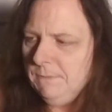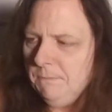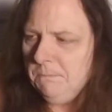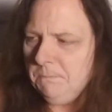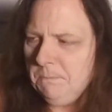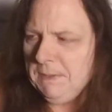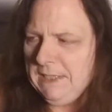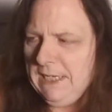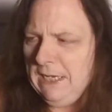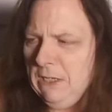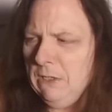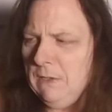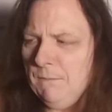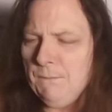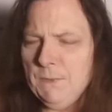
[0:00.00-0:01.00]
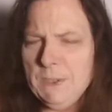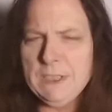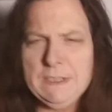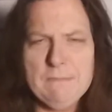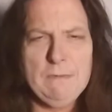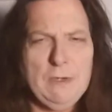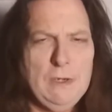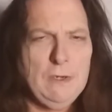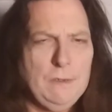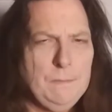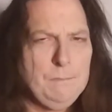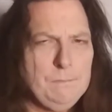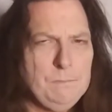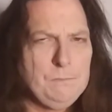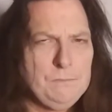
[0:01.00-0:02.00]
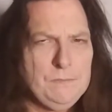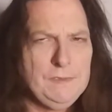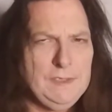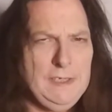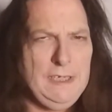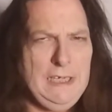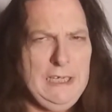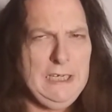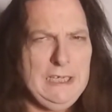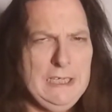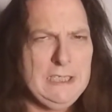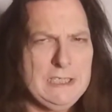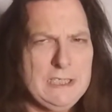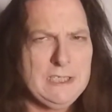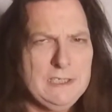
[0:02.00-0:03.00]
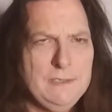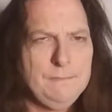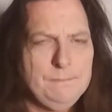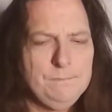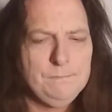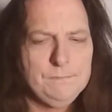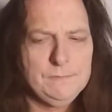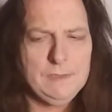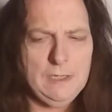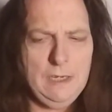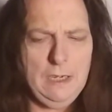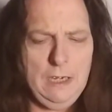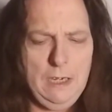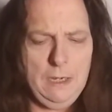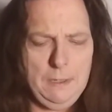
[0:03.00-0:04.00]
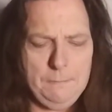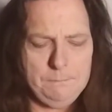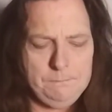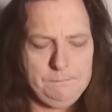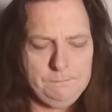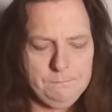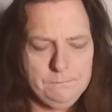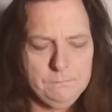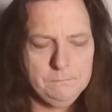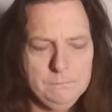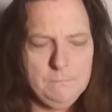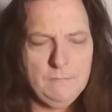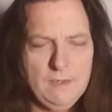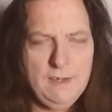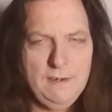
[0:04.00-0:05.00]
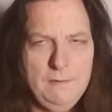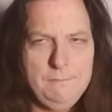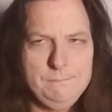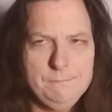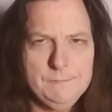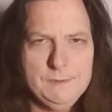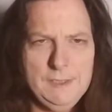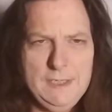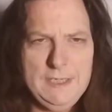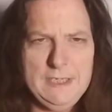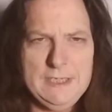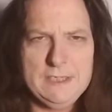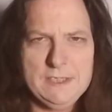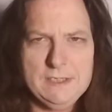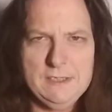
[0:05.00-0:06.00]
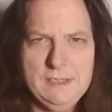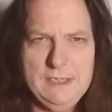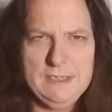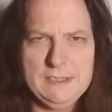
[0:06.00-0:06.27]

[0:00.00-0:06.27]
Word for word: Bekala, first of all, is um is is